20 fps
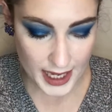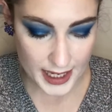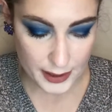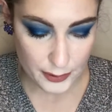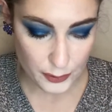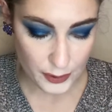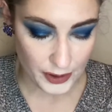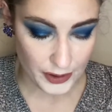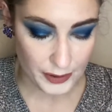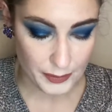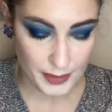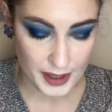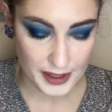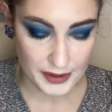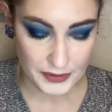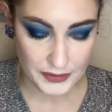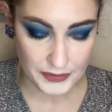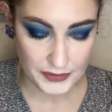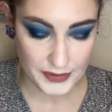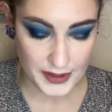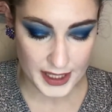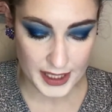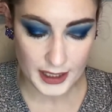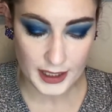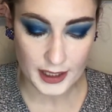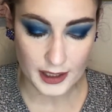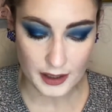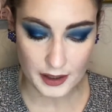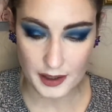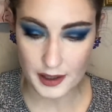it with my
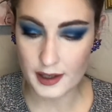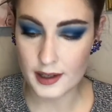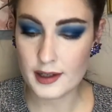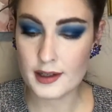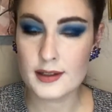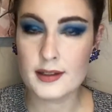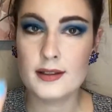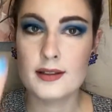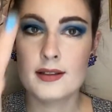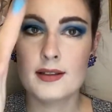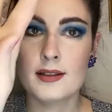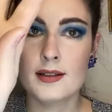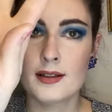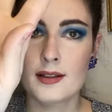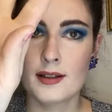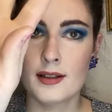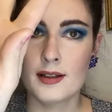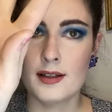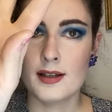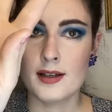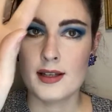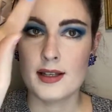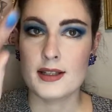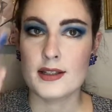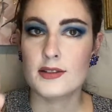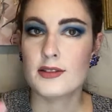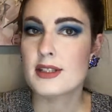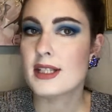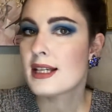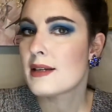finger.
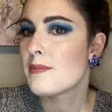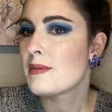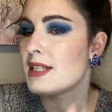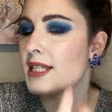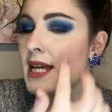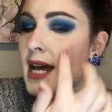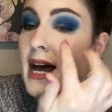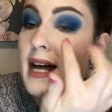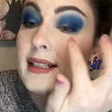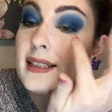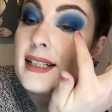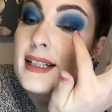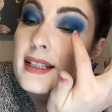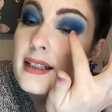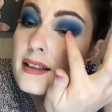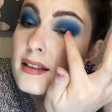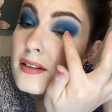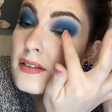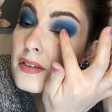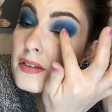It's like a metallic.